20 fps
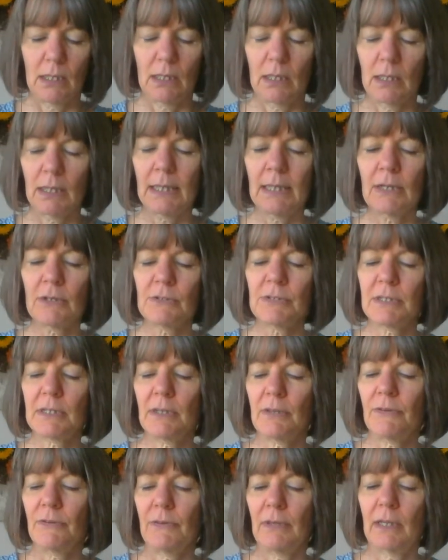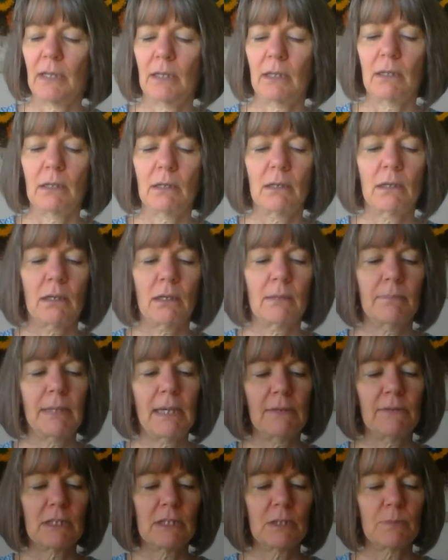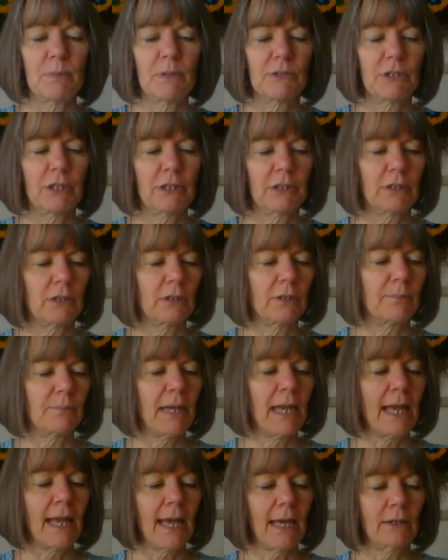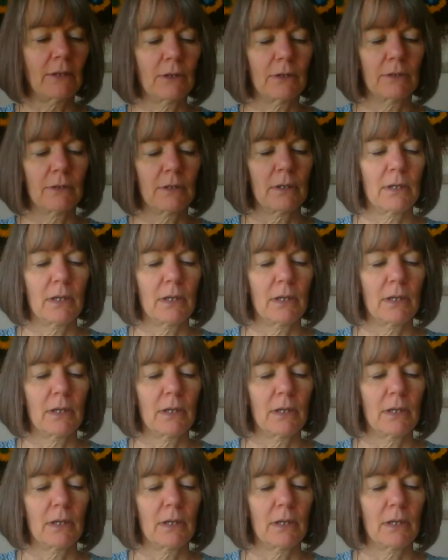here's the thing about this particular pattern.